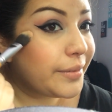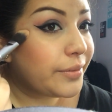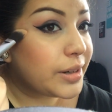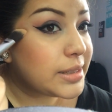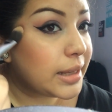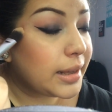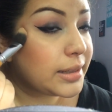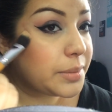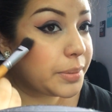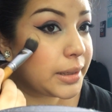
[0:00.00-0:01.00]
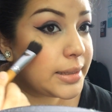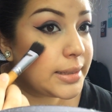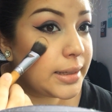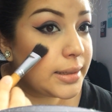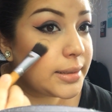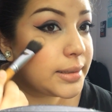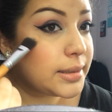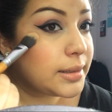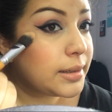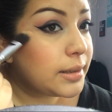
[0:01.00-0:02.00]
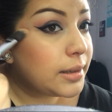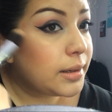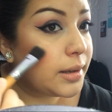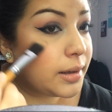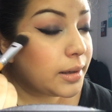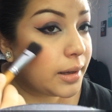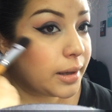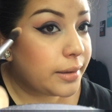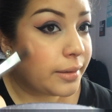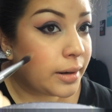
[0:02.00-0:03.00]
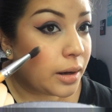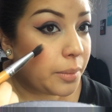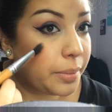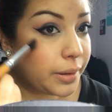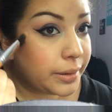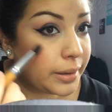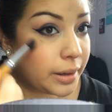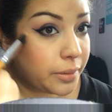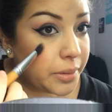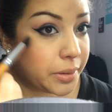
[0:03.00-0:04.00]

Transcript: First I like to place it, and then I'll blend it out.